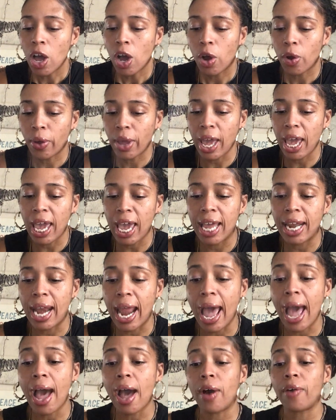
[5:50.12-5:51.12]
okay? And
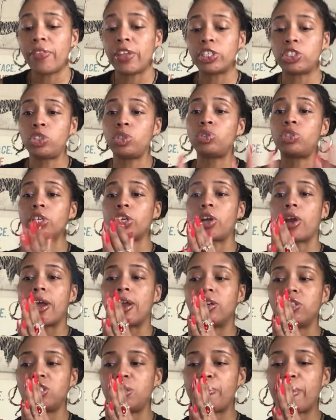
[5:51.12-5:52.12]
now that you took your
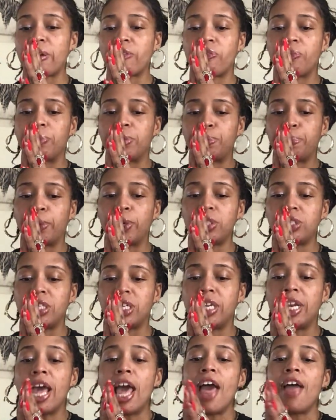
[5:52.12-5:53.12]
energy back from this
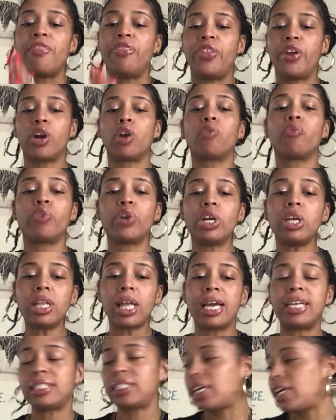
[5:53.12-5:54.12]
person, they're
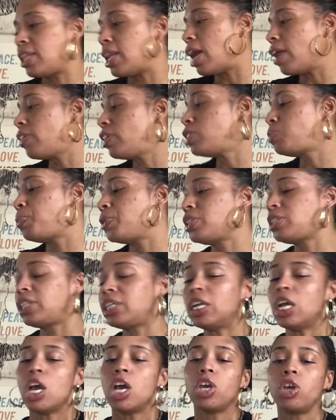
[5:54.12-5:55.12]
realizing it. Now this
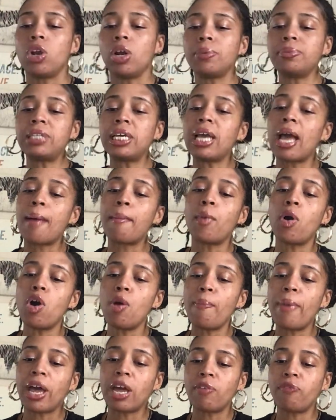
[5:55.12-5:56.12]
person, you know what I'm saying? I'm
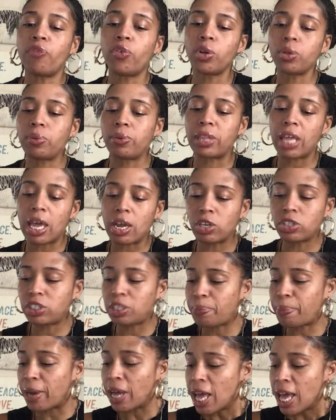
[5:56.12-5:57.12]
going back and forth with
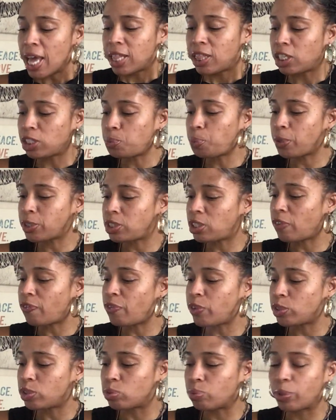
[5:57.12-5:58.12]
energy, but this person
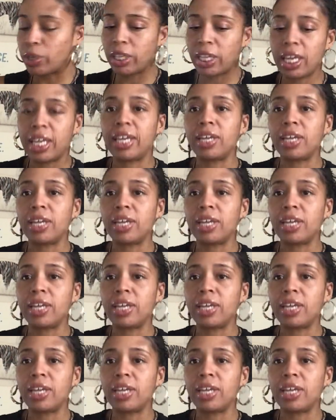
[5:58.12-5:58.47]
feels really